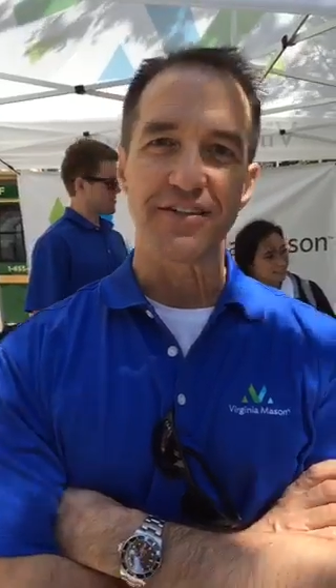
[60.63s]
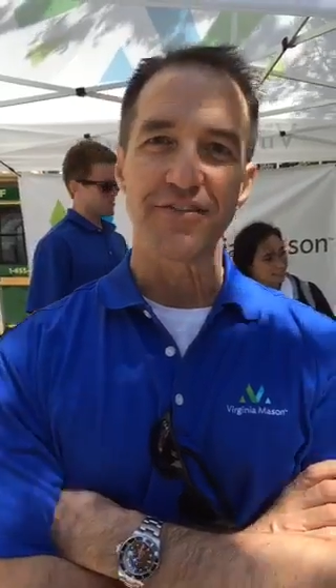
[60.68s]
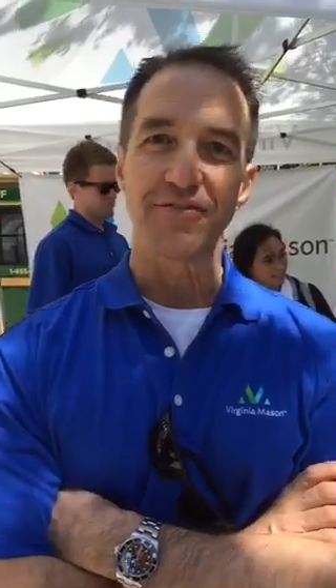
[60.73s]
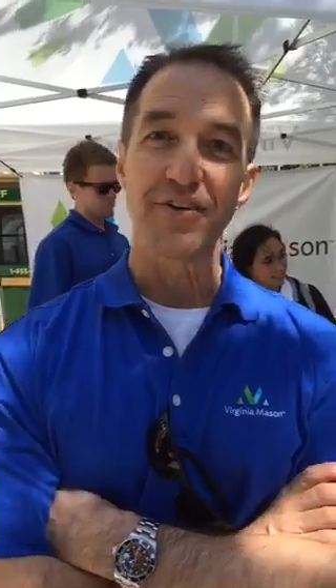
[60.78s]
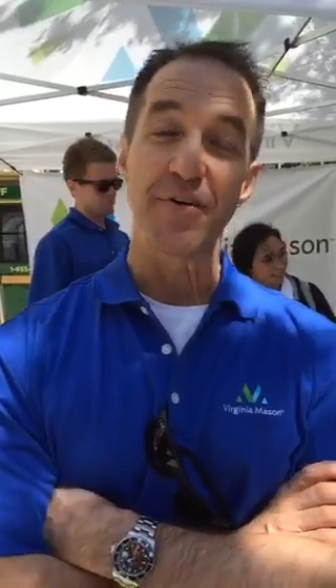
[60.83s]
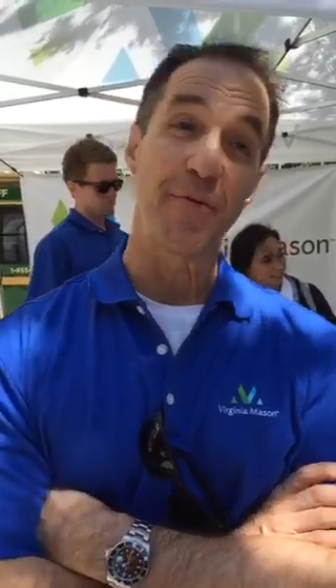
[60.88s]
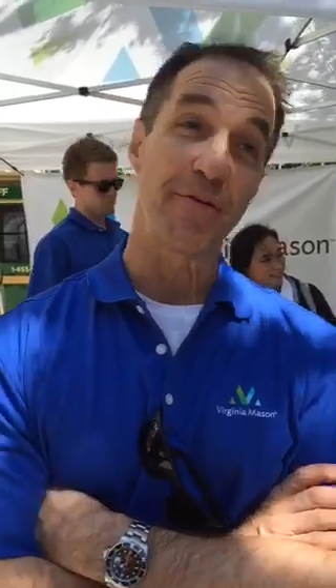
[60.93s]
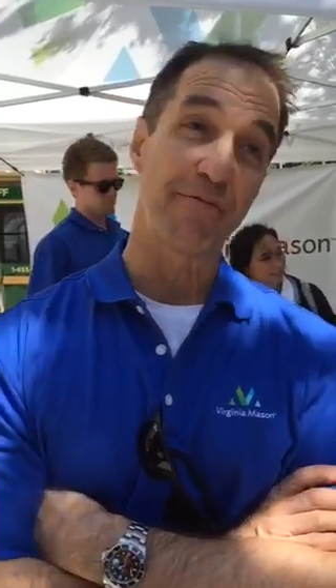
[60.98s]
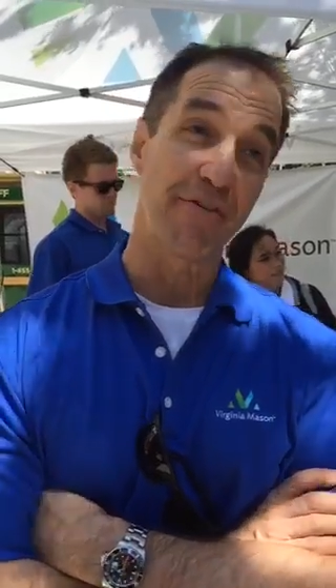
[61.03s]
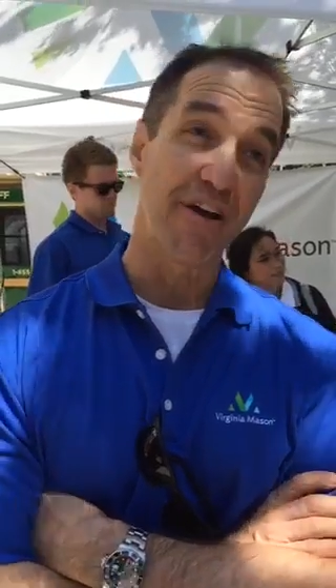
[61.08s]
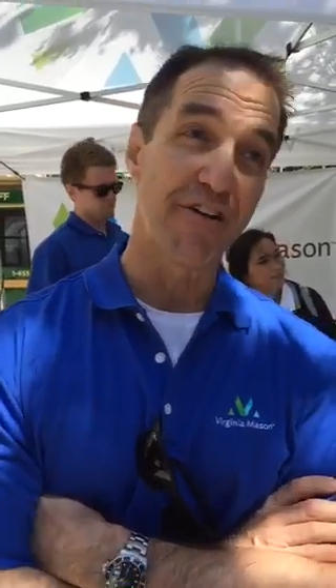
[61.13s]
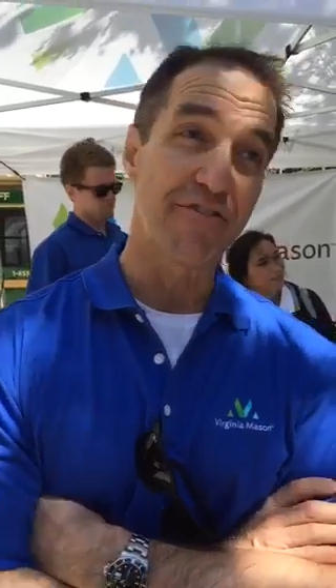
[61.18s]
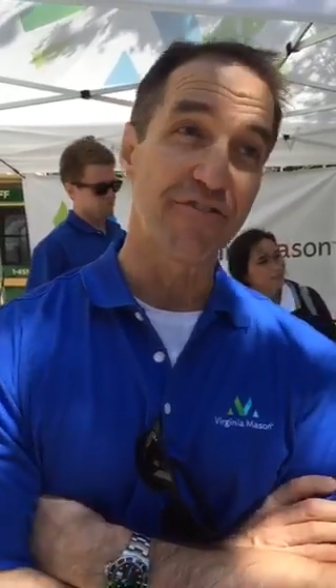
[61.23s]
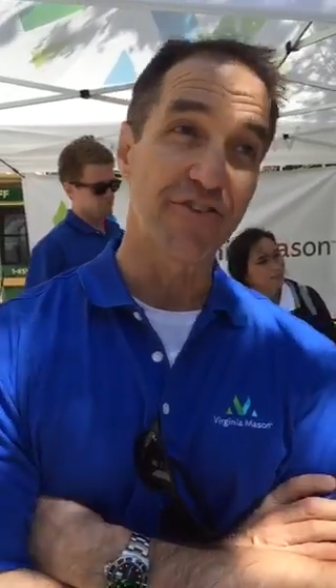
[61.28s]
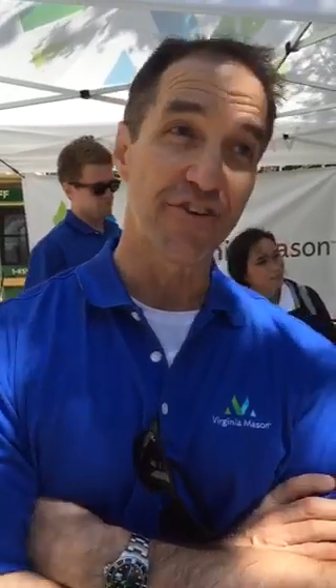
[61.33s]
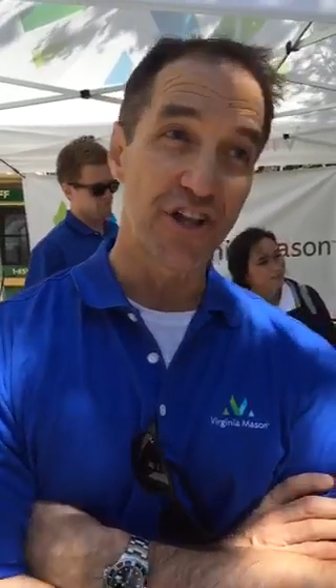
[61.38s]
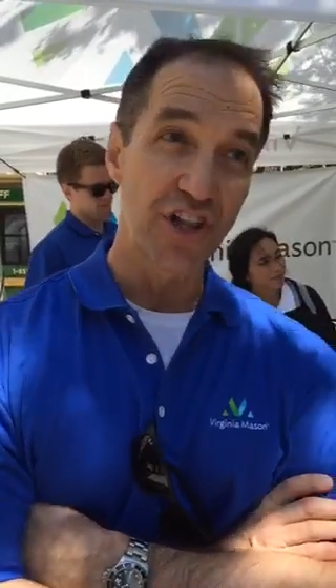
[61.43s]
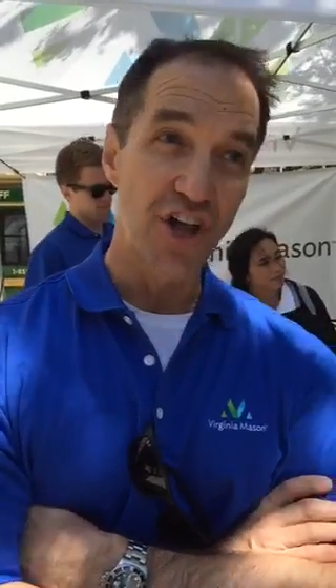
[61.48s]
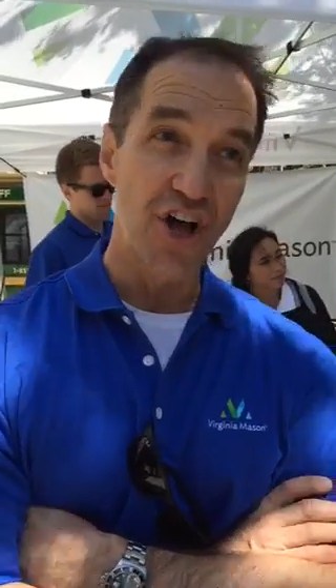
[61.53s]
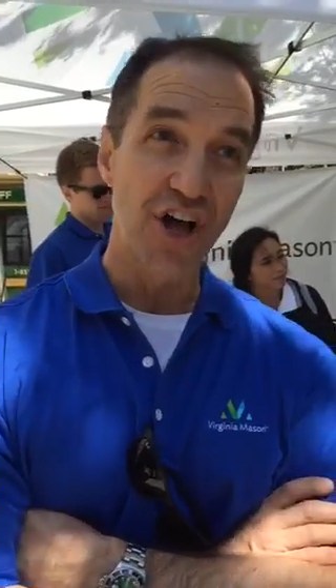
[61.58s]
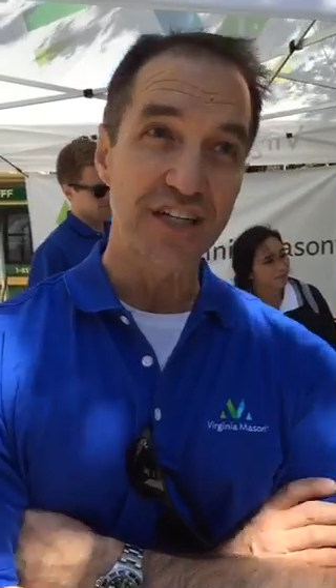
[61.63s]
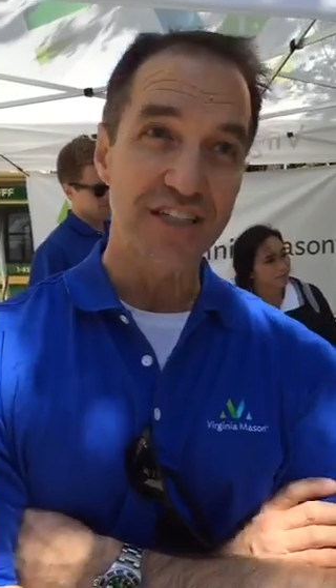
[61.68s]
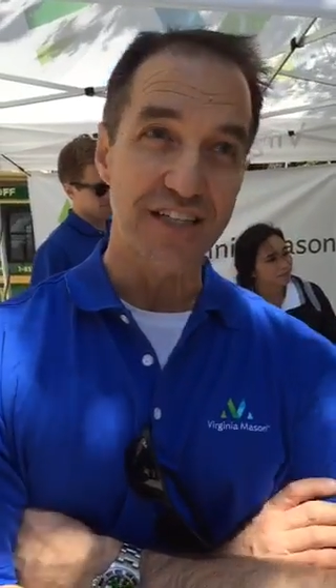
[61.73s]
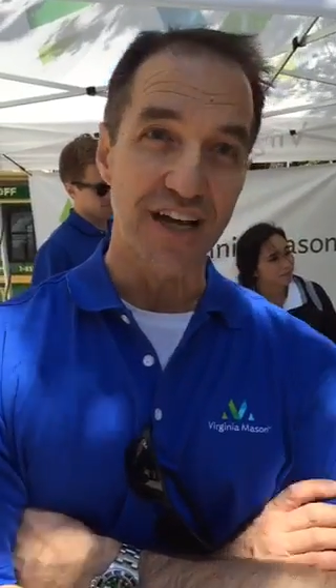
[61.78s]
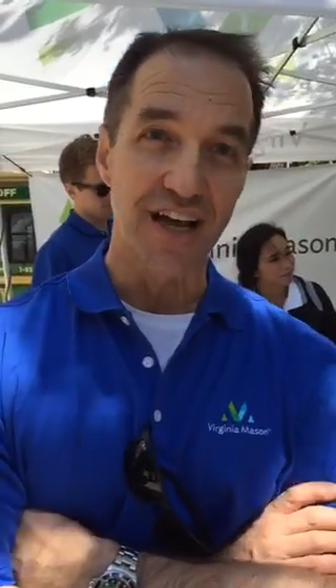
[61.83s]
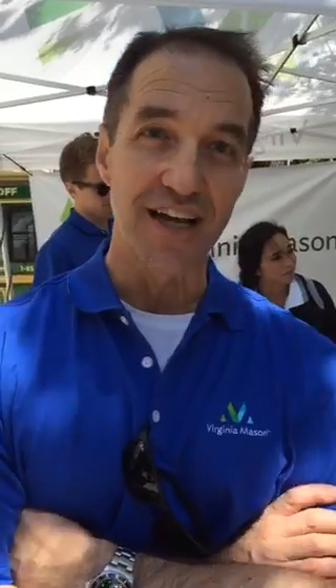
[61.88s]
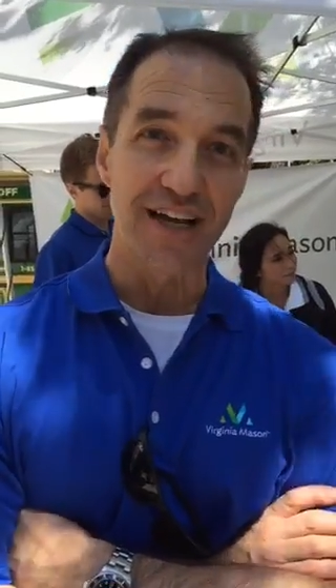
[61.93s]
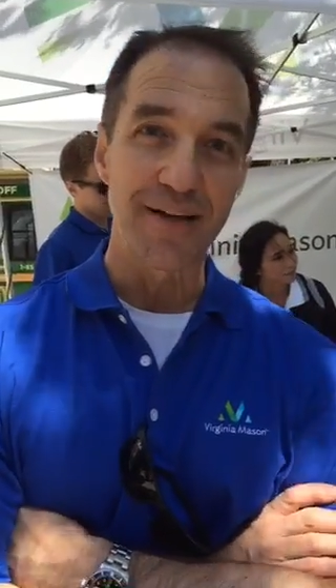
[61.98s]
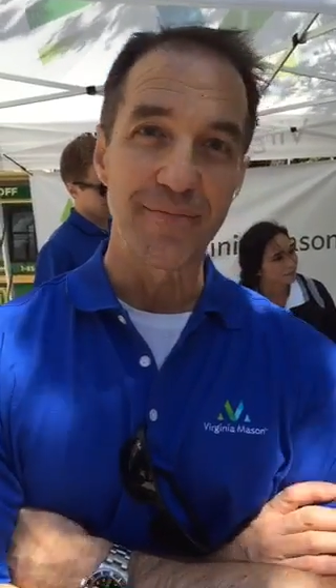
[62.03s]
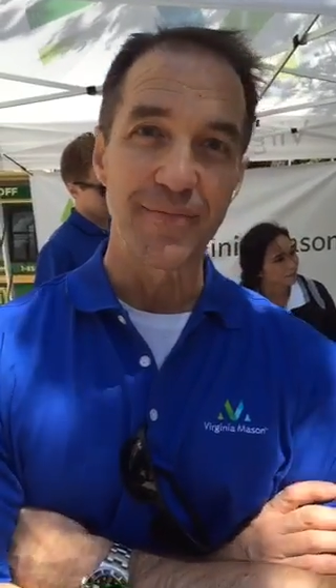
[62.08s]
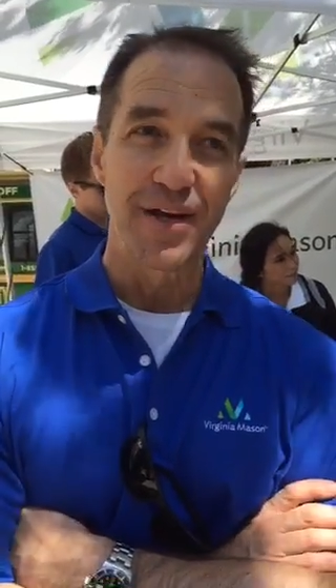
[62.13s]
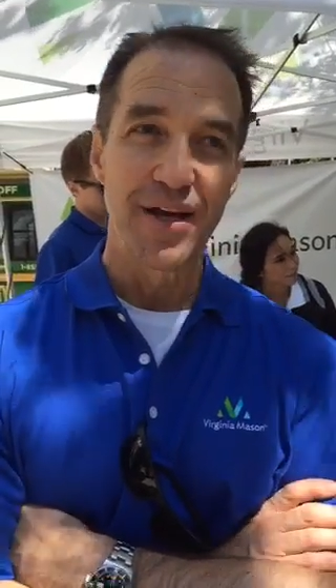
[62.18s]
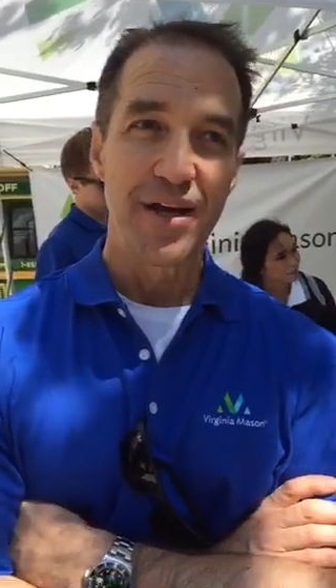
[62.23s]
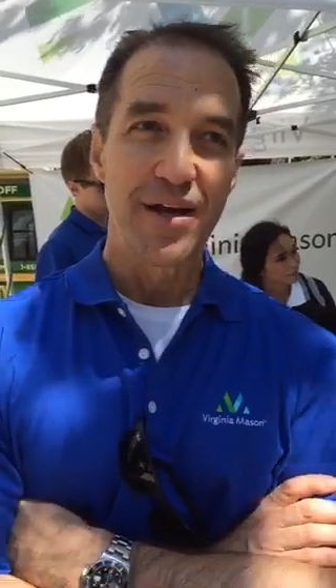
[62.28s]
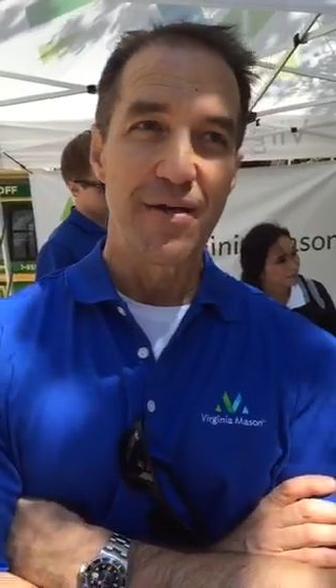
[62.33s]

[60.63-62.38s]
We've been around for a long time,